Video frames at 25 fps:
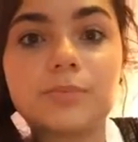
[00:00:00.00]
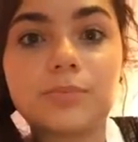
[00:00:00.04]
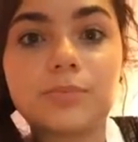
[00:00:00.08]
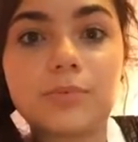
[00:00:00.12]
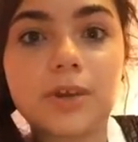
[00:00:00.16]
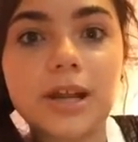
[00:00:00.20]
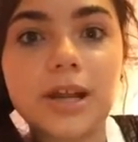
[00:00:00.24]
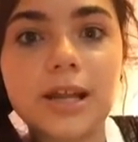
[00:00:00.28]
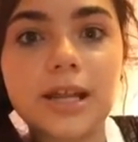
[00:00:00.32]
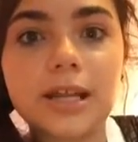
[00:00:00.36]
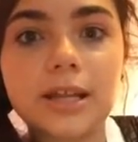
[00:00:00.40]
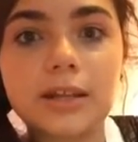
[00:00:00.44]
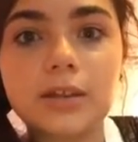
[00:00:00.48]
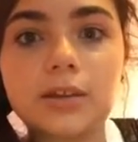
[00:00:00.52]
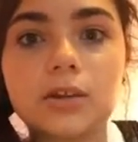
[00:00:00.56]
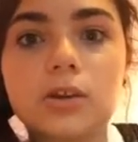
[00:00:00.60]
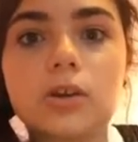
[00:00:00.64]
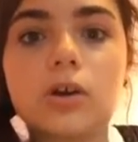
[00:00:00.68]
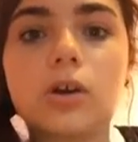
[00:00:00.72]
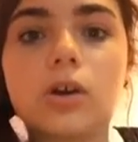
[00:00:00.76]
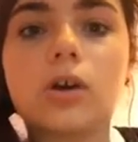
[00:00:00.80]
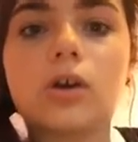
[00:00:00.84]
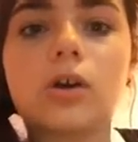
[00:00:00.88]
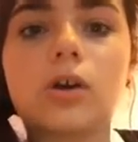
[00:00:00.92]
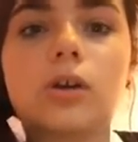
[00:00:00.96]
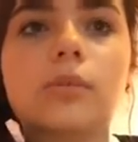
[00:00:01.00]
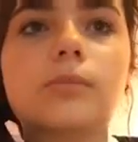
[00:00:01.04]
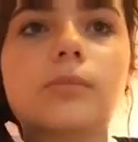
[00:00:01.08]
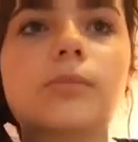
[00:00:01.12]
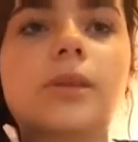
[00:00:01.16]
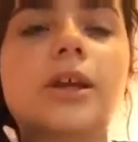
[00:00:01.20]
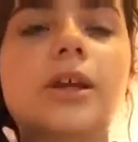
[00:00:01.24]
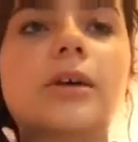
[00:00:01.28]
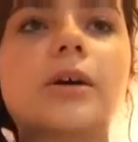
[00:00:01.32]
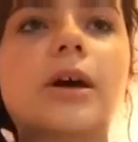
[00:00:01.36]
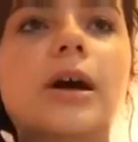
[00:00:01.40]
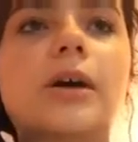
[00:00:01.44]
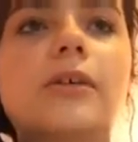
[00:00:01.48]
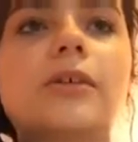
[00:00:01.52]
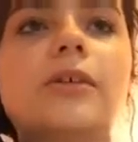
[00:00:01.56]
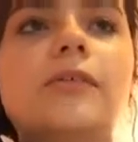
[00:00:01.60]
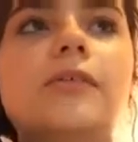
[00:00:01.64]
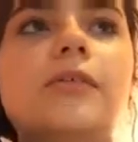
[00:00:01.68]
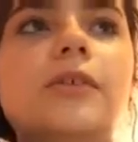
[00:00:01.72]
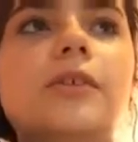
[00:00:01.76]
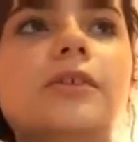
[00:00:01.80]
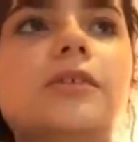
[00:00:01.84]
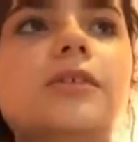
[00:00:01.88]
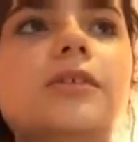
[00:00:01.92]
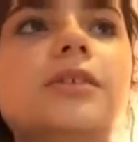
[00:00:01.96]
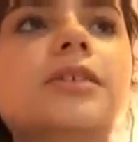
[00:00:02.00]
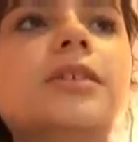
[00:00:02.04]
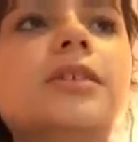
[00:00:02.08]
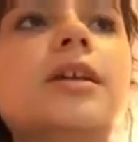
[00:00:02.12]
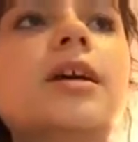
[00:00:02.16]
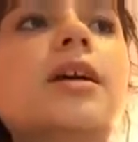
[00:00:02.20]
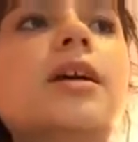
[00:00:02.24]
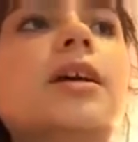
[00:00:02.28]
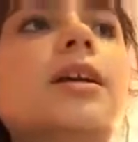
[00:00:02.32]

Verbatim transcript: breaking their arm like how it feels